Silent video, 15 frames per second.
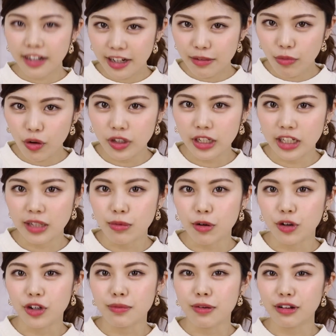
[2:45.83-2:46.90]
Makoto
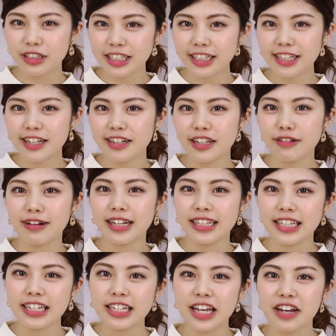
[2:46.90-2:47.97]
Enoda also has a channel
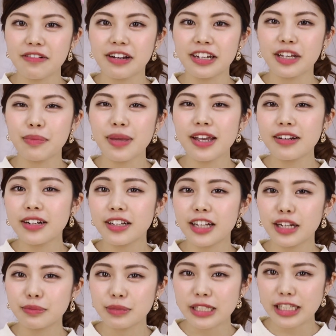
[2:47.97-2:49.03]
featuring
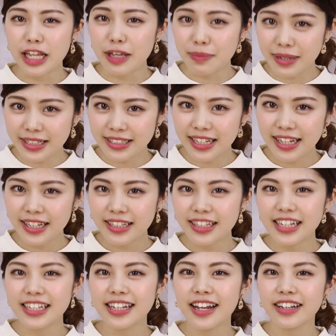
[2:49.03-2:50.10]
do-it-yourself and makeup content
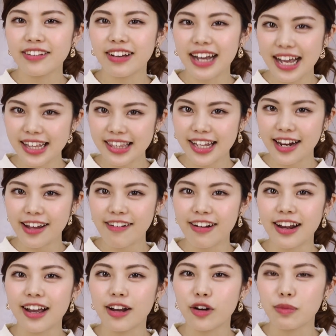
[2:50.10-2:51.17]
if you're interested.
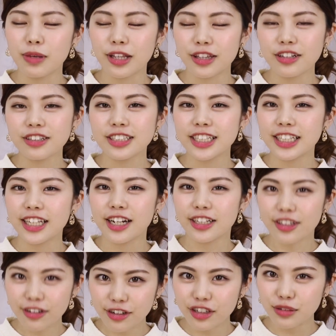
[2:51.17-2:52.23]
Please rate,
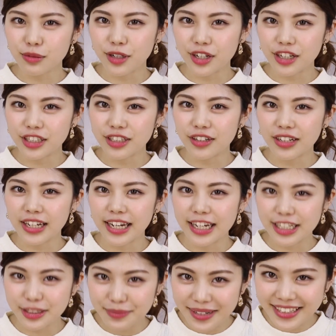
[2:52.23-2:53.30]
comment, and subscribe to the
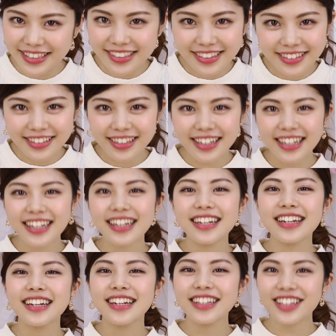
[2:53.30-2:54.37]
channel. With
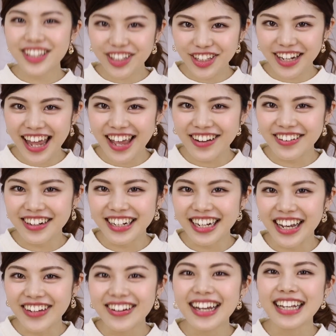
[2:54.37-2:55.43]
that said,
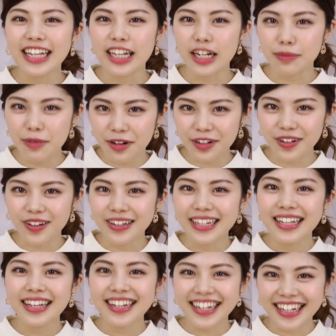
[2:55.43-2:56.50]
this time Makoto
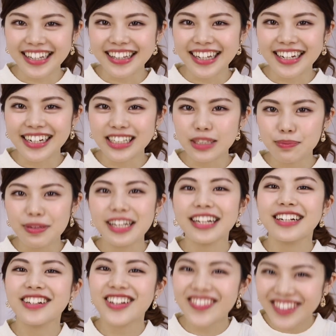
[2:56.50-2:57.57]
Enoda shared a
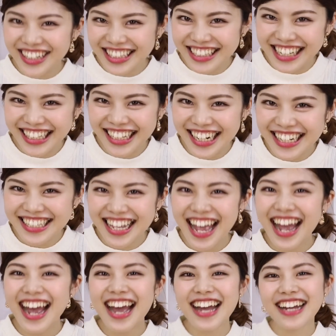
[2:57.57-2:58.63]
simple gummy recipe.
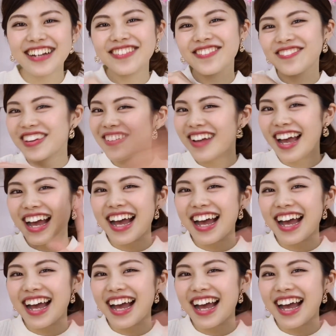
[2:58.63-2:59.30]
Bye bye!